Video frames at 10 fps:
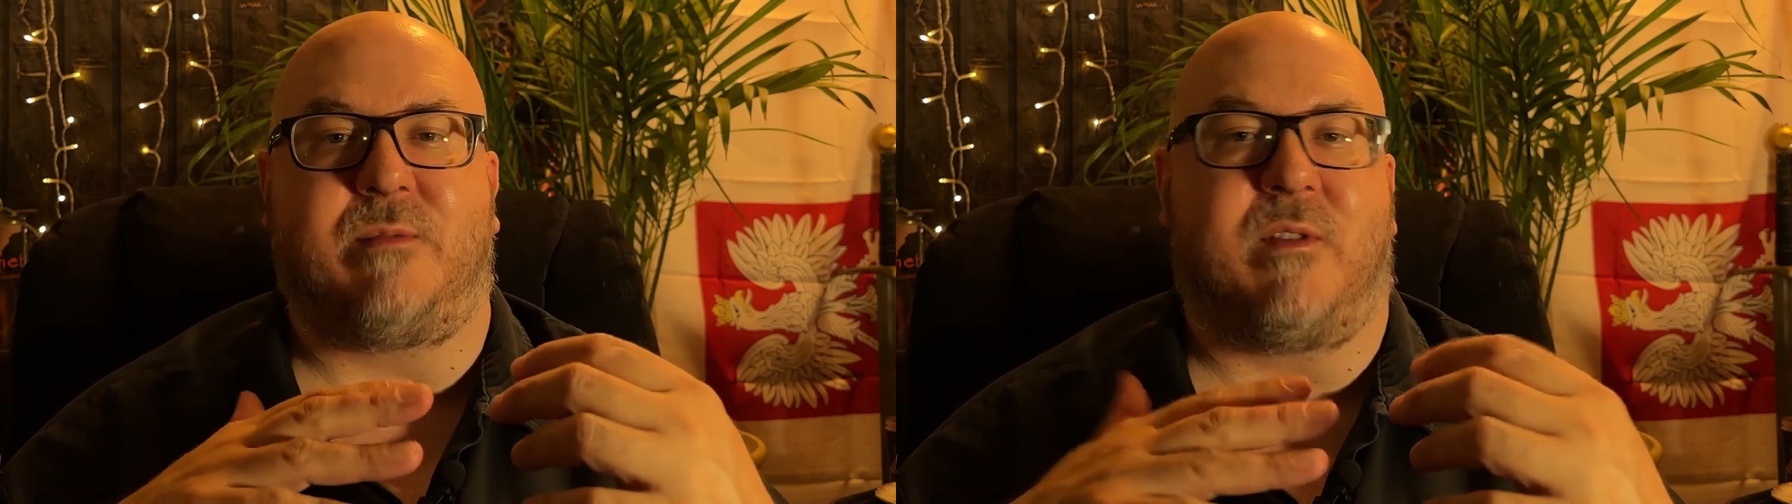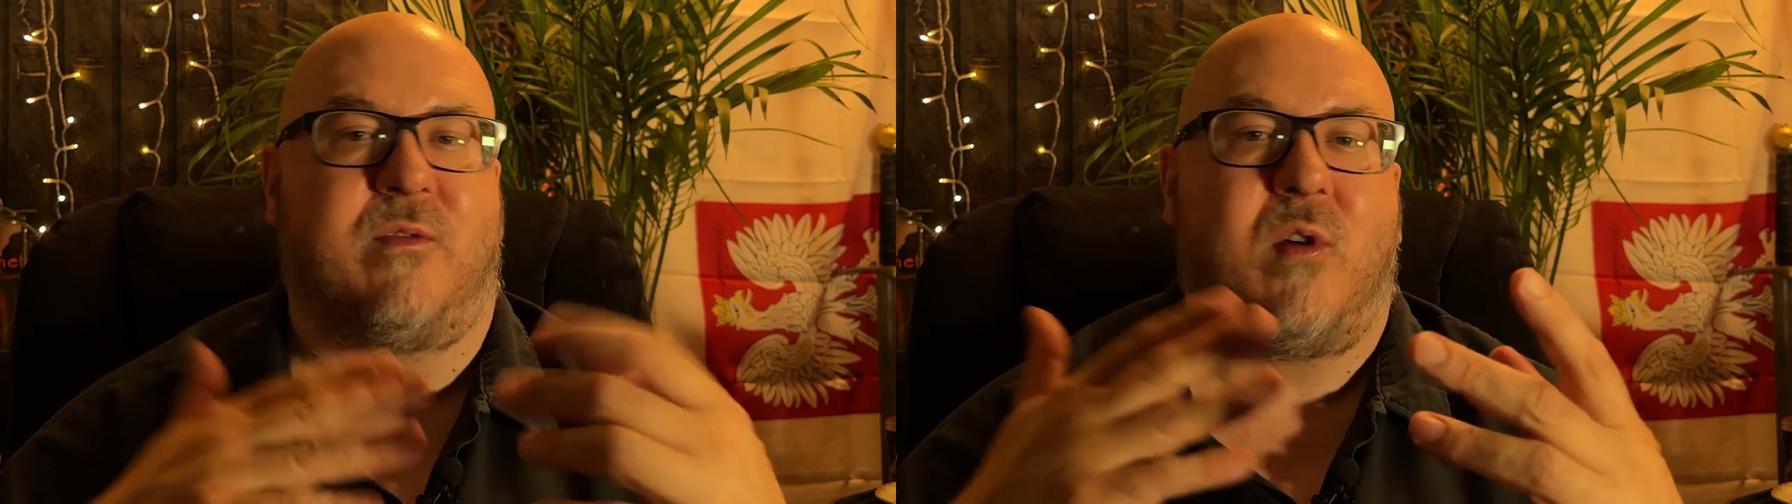
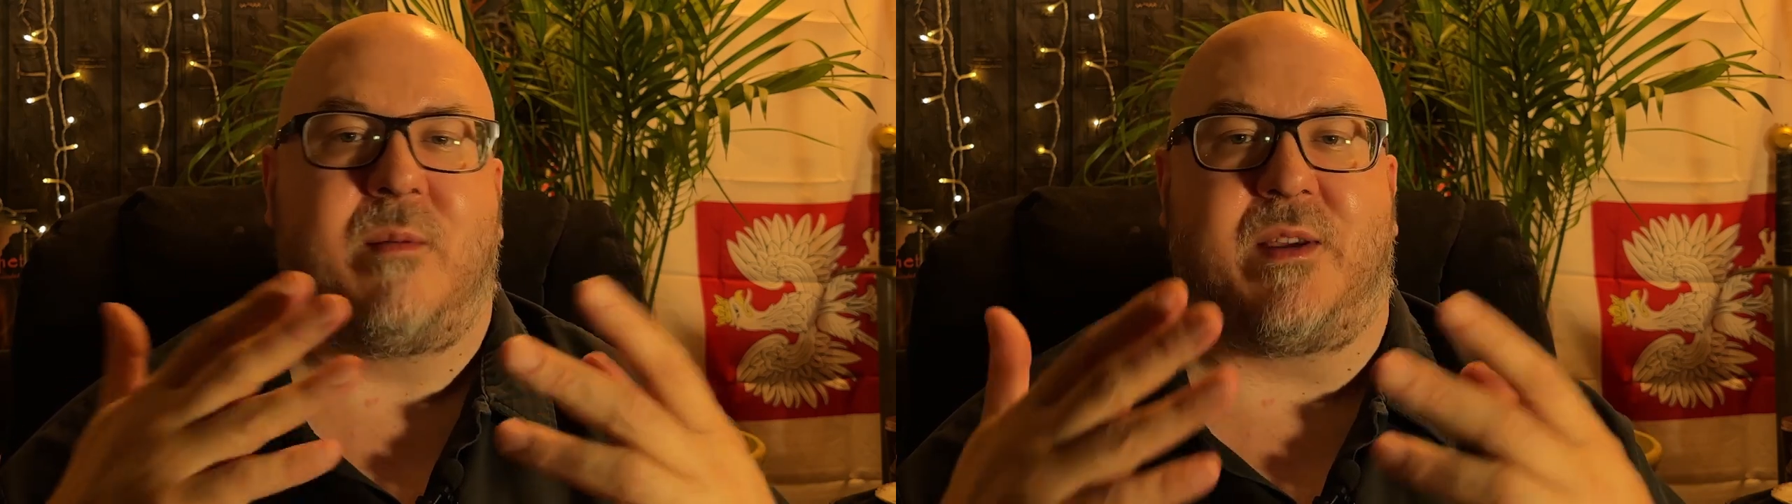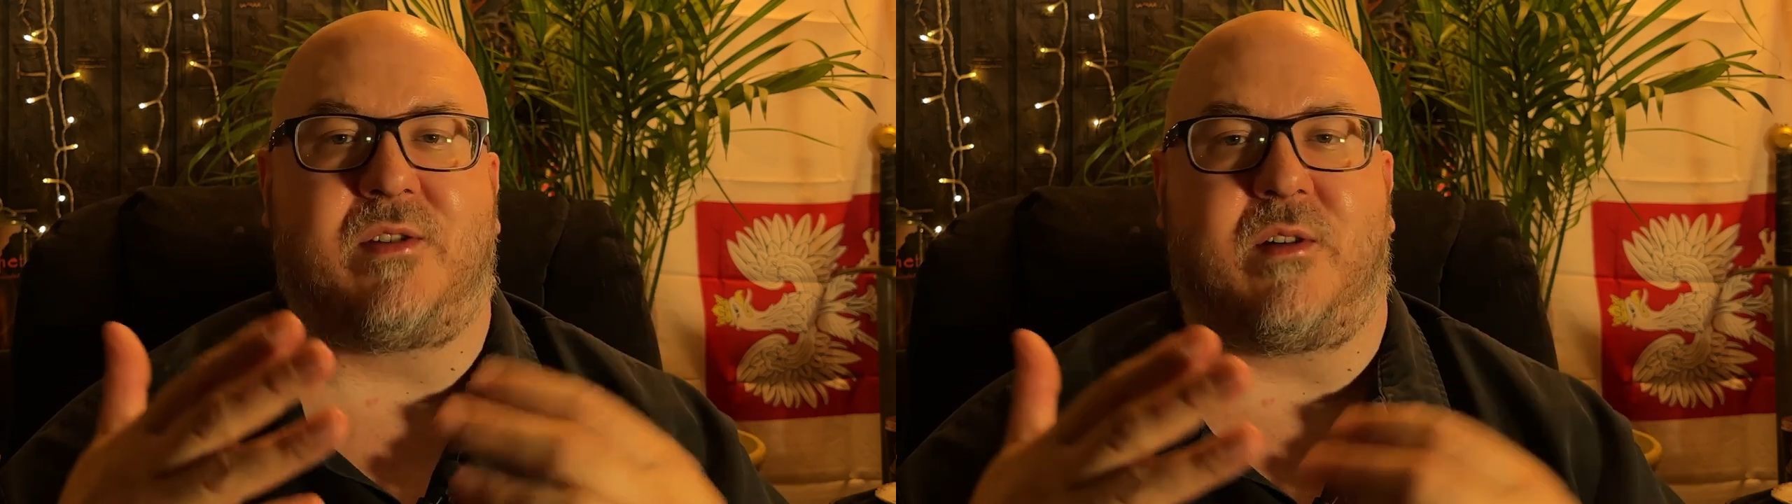
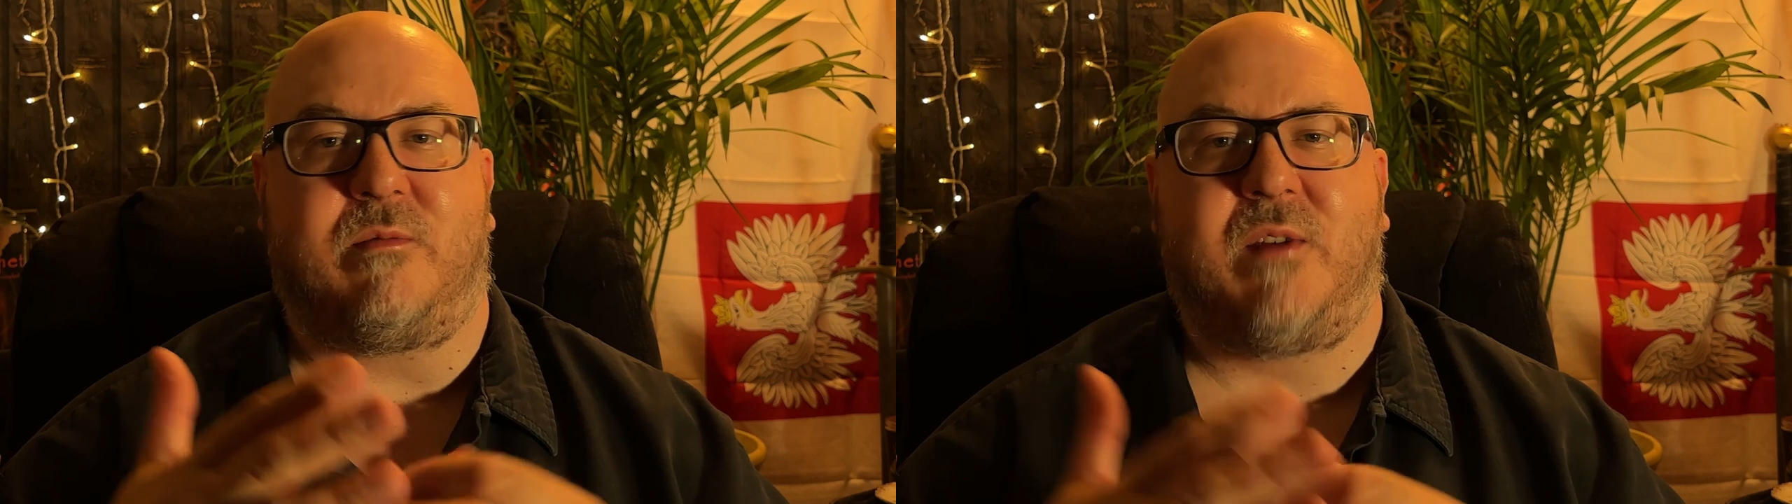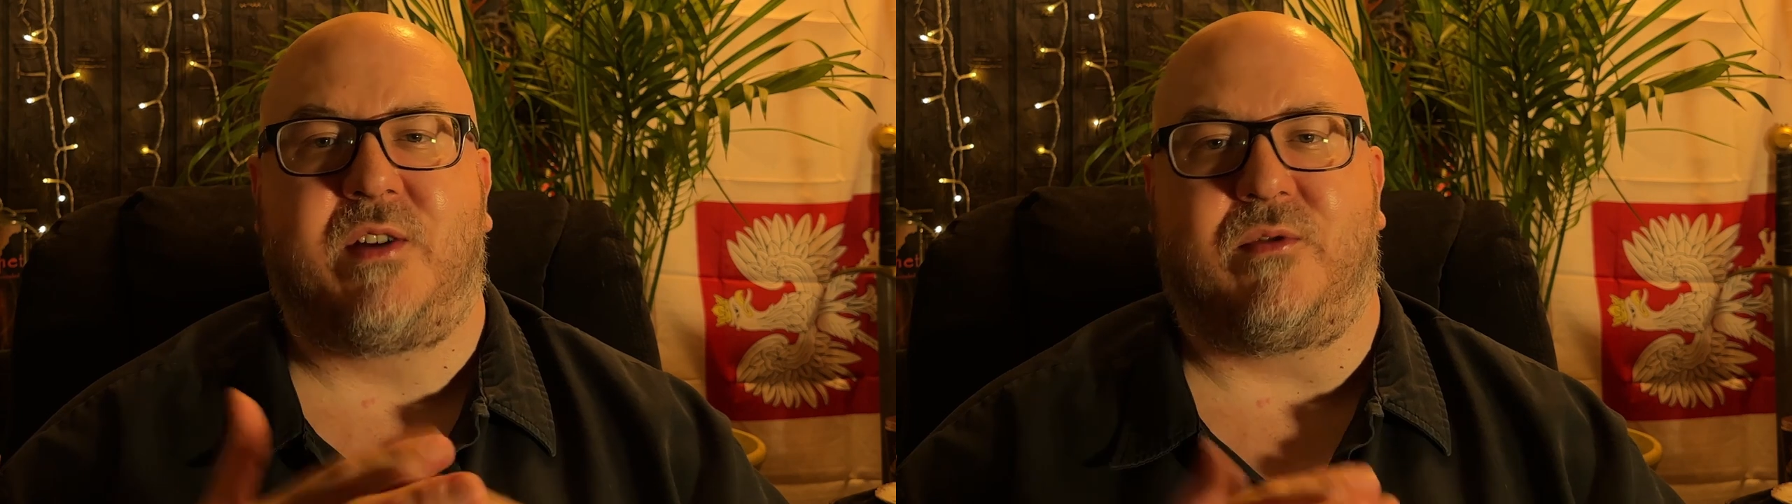performing certain
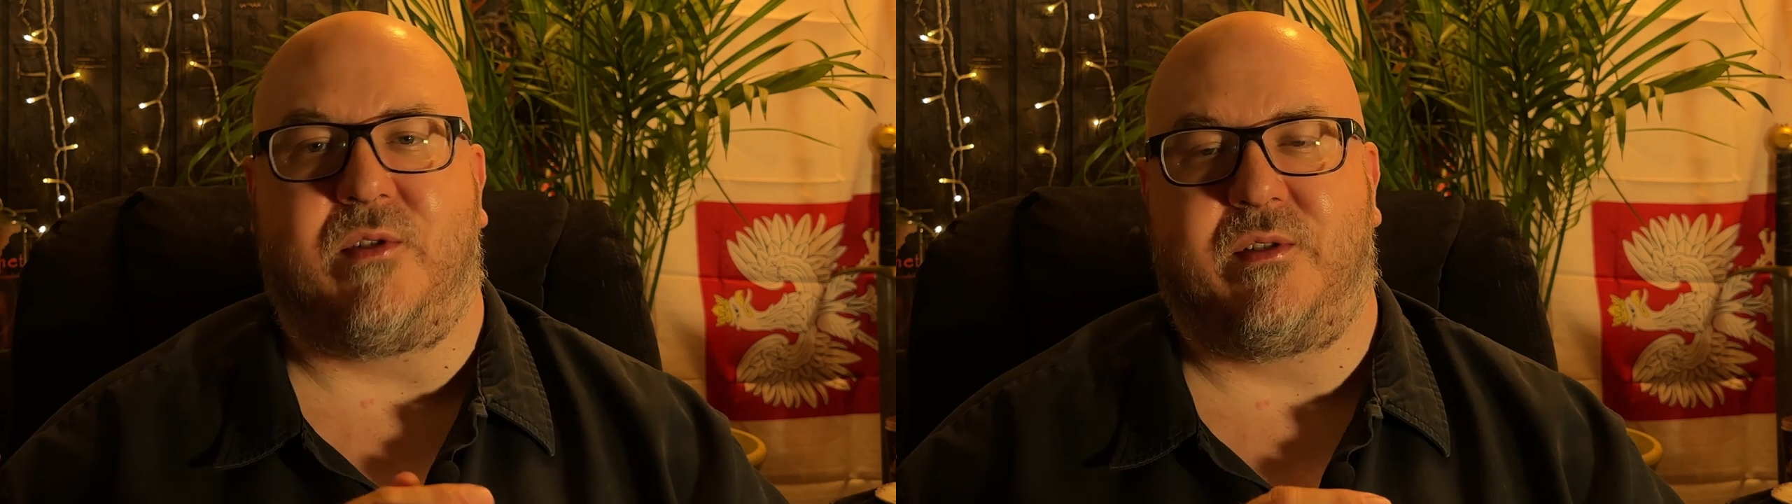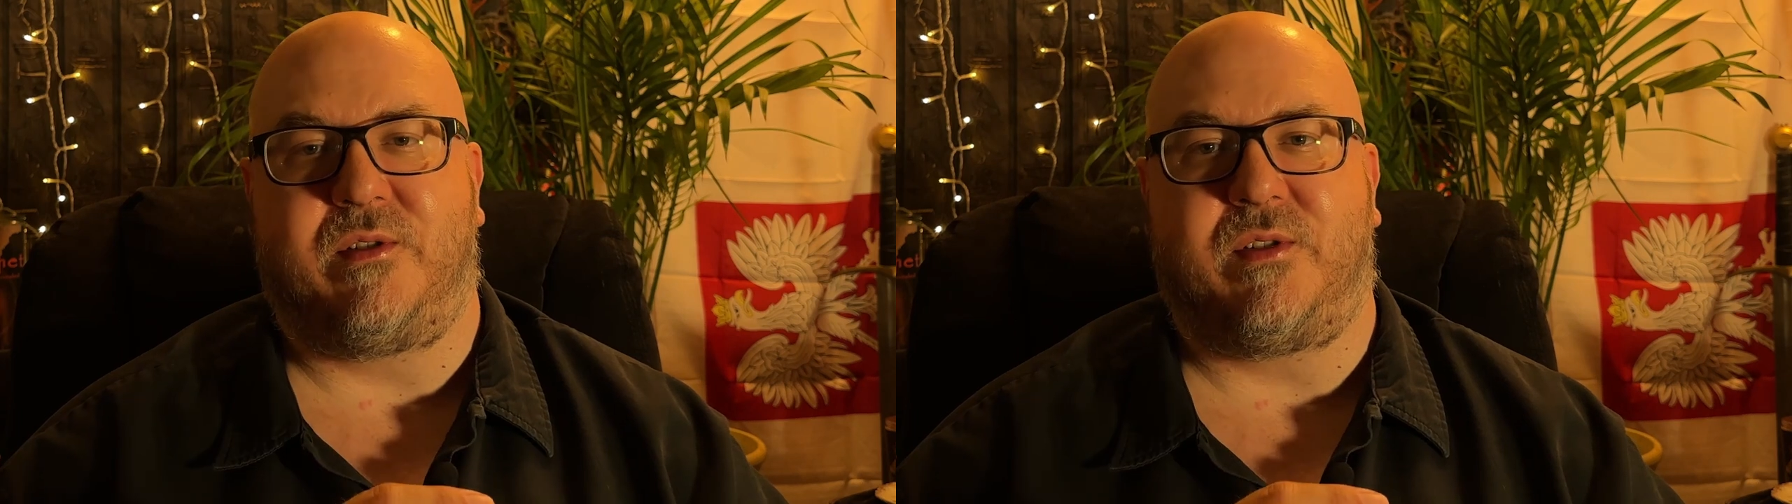
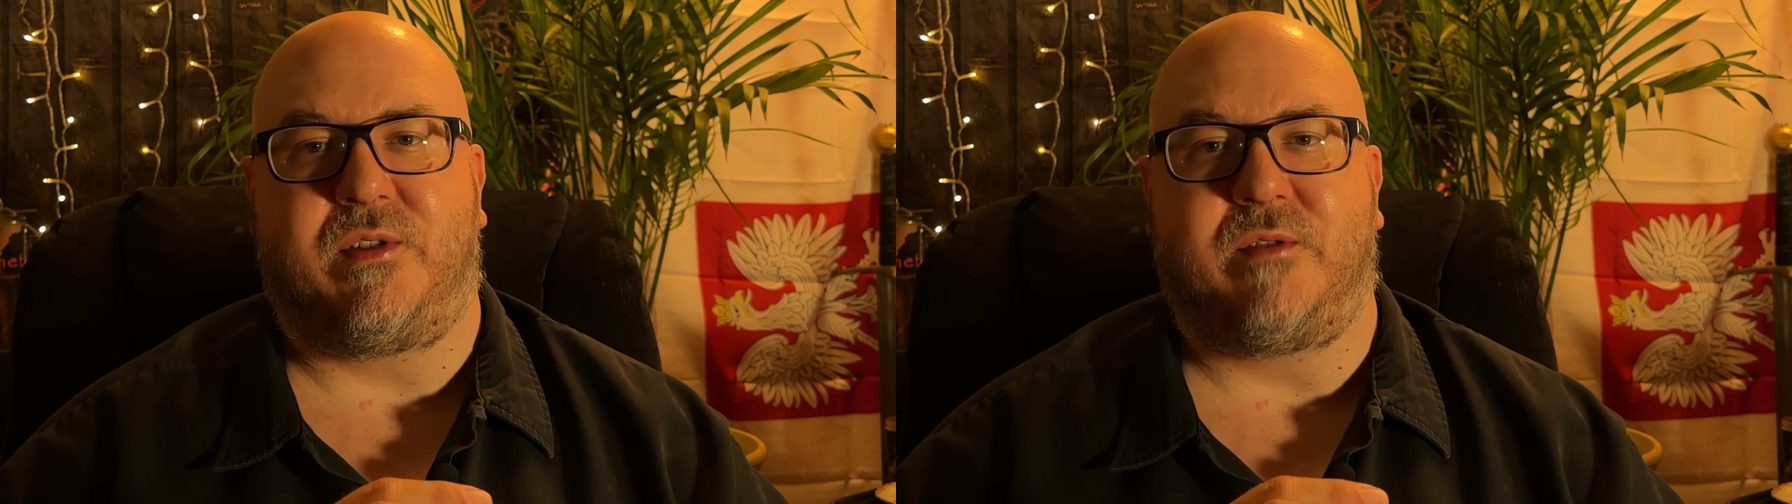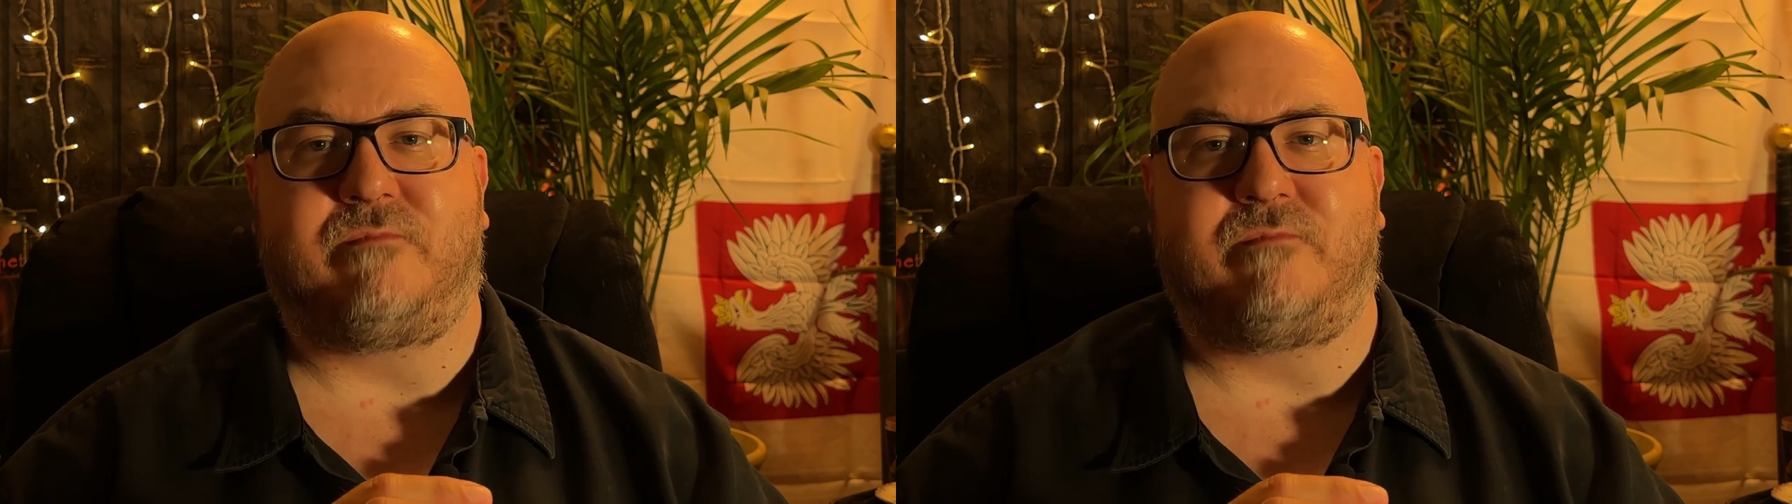rituals.